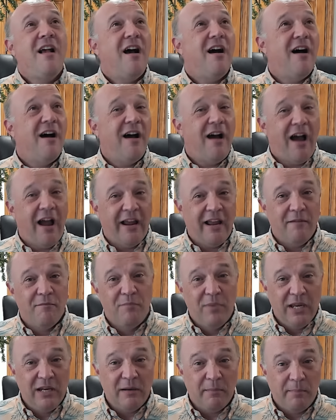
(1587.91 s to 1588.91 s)
Uh, I
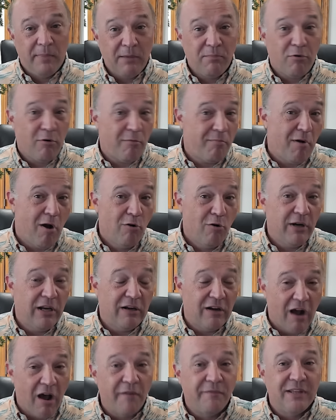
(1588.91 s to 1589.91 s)
have been a big
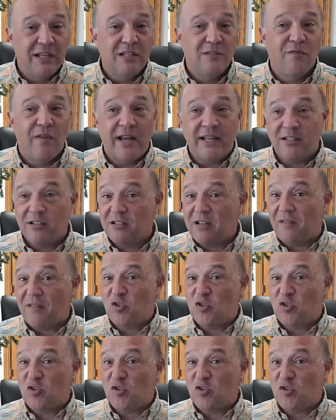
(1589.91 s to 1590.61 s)
proponent of these vessels.